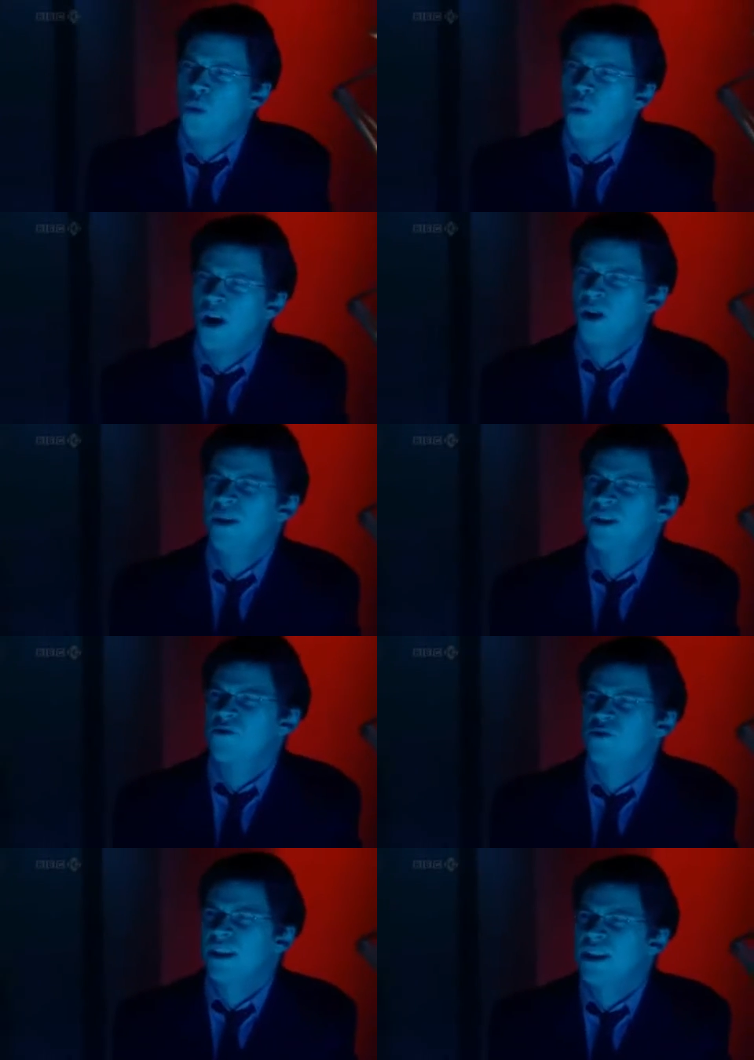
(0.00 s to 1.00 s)
Why don't we
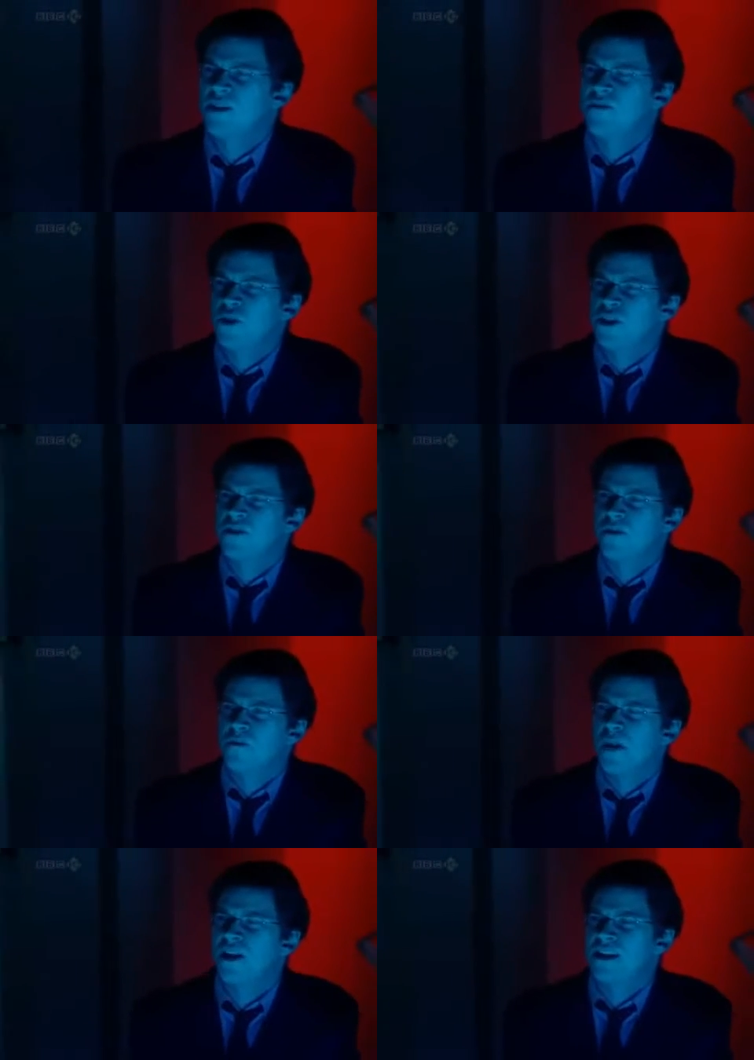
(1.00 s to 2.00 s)
just release the footage of the
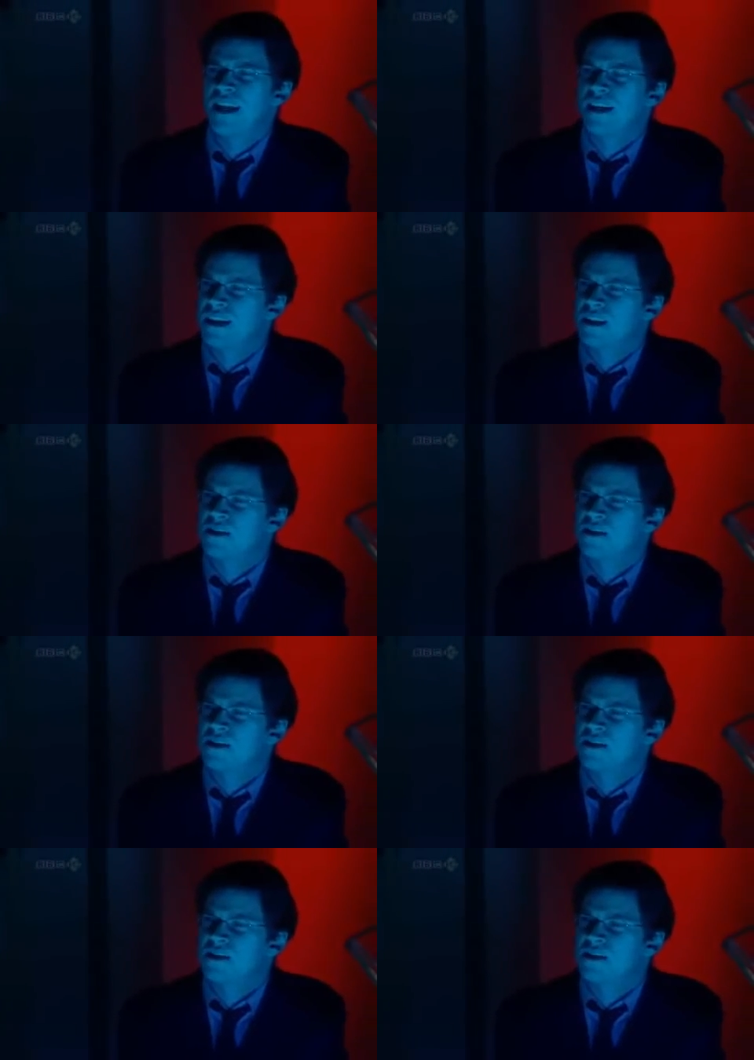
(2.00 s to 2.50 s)
Mars landings?